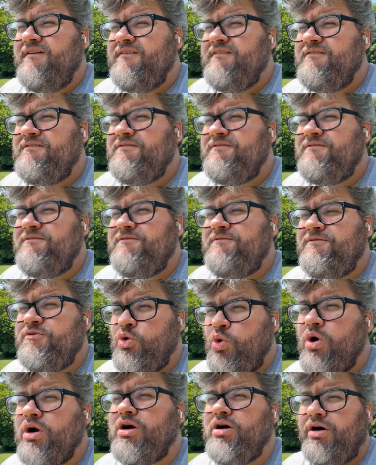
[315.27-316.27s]

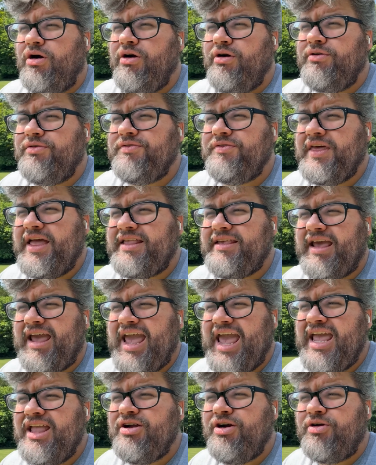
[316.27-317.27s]
4 cards, that's
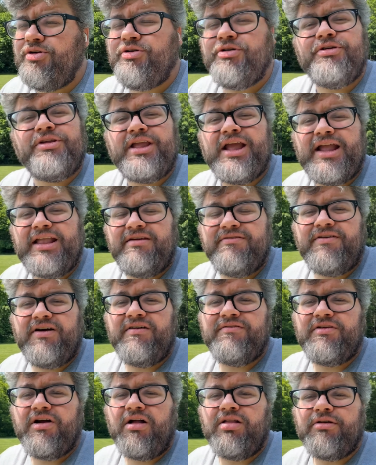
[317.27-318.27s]

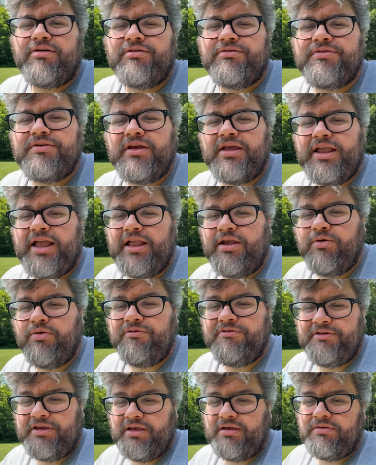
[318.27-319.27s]
$895 in annual
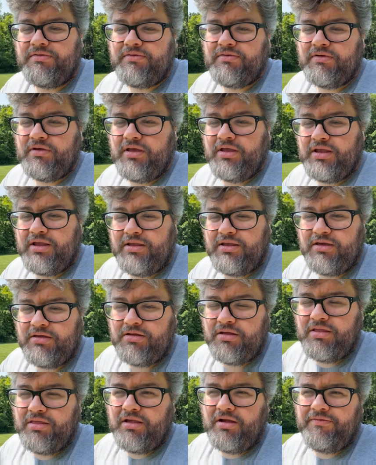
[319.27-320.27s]
fees in
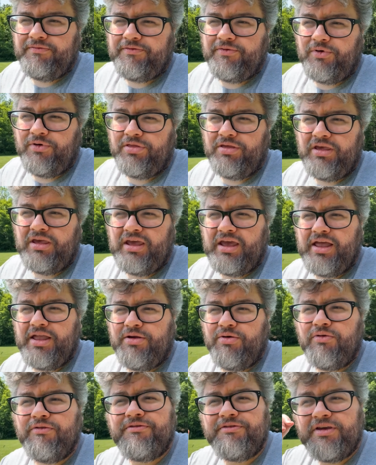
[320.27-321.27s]
addition for the
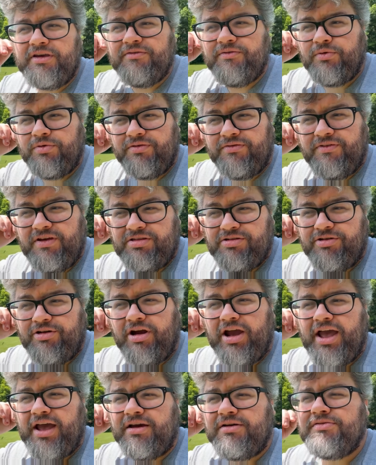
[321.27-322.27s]
annual fee for the Venture
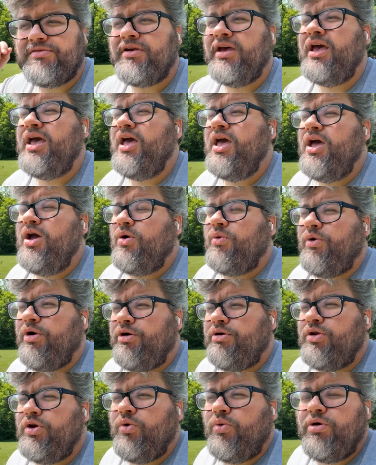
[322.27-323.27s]
X,
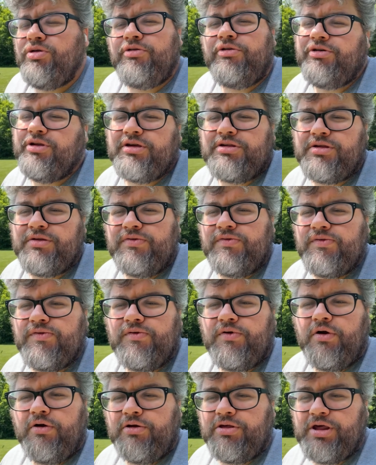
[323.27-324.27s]
where no other additions
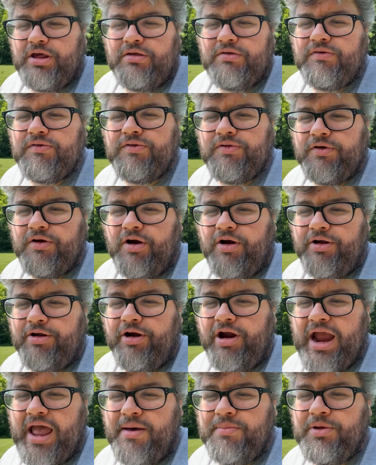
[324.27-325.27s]
or changes to the card are
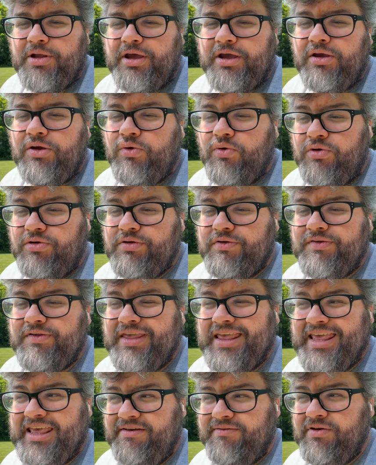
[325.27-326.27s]
happening. You're just
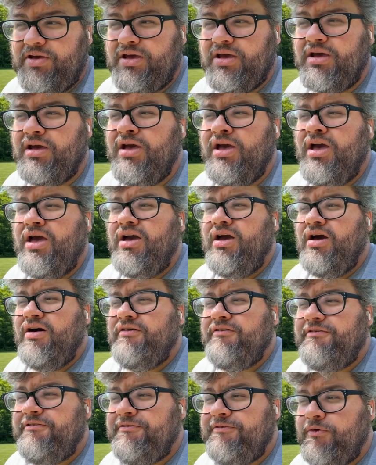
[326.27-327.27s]
giving
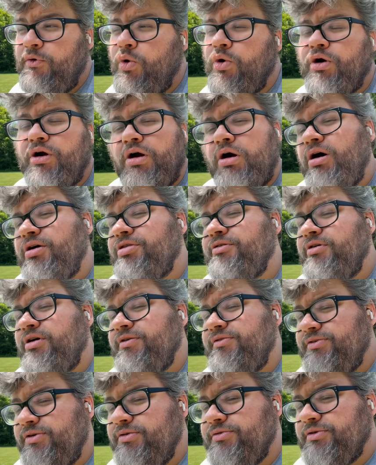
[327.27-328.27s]
4
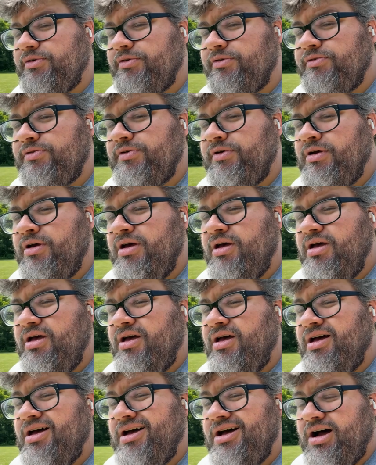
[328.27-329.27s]
authorized users
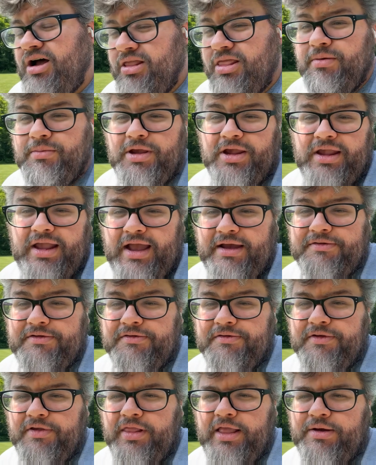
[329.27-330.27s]
unlimited
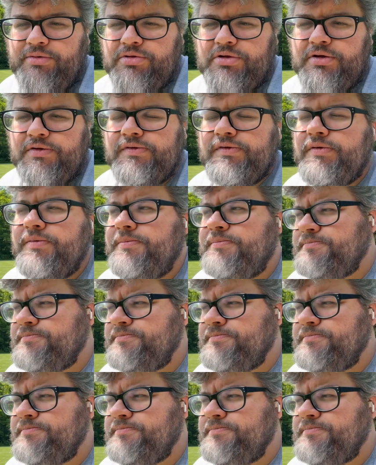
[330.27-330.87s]
access to lounges.